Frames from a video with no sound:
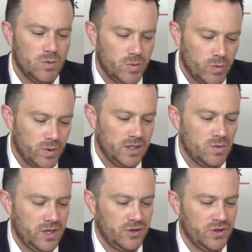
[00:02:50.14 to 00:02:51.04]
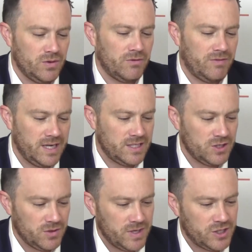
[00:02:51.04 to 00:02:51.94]
what we really want to do are find
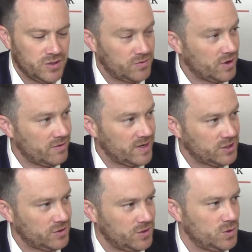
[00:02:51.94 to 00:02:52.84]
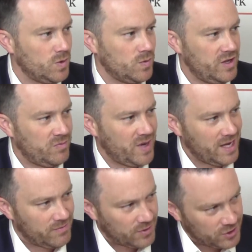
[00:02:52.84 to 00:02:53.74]
situations for our investors where we have
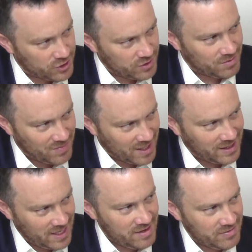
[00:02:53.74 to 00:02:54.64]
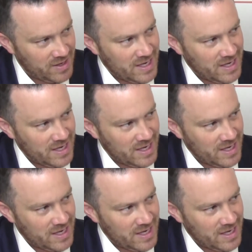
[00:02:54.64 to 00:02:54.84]
paid for a certain mine life,